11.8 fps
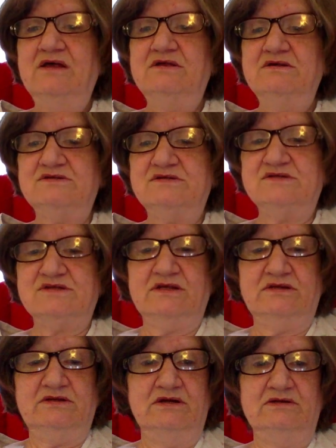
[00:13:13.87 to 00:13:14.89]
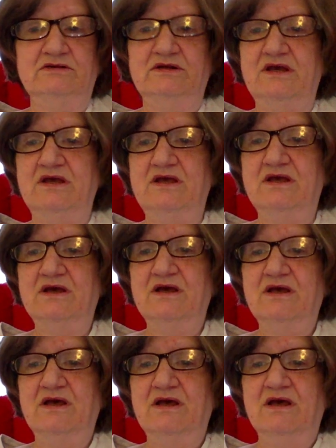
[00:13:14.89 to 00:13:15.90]
This is clearly
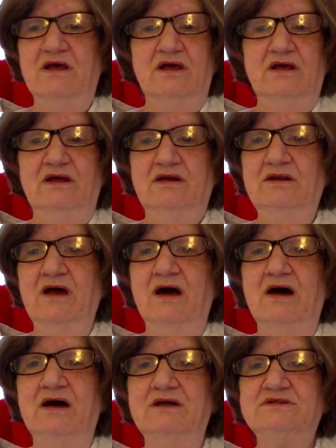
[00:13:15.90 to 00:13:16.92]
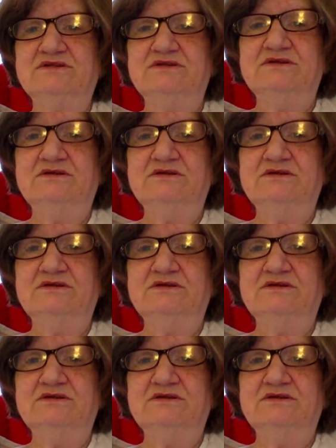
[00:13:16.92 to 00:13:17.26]
not